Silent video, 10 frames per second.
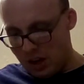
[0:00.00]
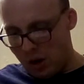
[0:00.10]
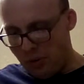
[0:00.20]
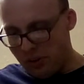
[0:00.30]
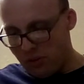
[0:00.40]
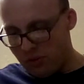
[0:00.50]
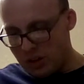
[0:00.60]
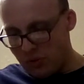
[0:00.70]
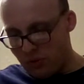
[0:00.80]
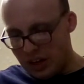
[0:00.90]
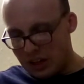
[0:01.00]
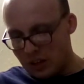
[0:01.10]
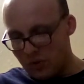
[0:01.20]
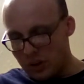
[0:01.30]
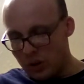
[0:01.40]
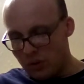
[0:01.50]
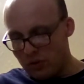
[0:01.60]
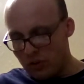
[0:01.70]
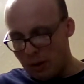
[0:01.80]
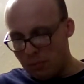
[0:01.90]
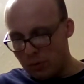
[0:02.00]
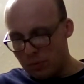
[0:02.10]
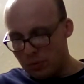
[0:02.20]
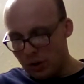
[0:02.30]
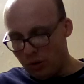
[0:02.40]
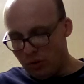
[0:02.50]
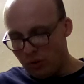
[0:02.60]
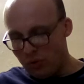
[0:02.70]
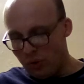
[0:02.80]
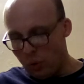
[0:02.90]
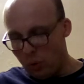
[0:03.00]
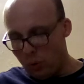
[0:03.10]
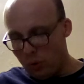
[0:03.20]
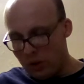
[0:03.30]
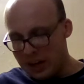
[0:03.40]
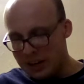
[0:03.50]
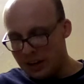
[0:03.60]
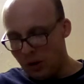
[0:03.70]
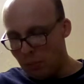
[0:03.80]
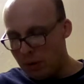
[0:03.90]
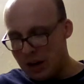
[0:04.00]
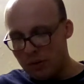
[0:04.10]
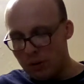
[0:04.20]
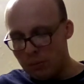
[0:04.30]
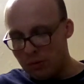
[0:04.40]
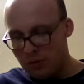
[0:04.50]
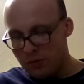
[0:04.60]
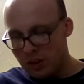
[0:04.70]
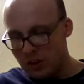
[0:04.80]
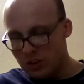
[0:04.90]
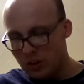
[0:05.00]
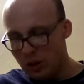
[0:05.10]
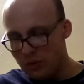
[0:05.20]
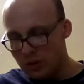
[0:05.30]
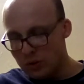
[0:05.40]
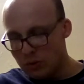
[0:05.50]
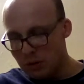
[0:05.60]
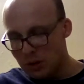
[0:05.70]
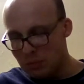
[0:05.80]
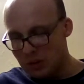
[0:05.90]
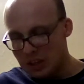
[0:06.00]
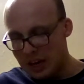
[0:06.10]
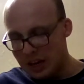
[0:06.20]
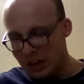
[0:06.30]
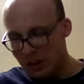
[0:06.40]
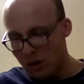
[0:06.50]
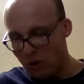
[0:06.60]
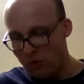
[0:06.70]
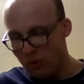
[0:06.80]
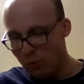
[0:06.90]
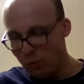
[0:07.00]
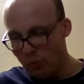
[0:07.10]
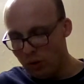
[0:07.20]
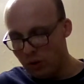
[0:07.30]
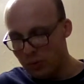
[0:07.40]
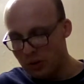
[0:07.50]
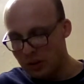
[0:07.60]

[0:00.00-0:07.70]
Under 3 things the earth trembles, under 4 it cannot bear up. A servant who becomes king, a fool who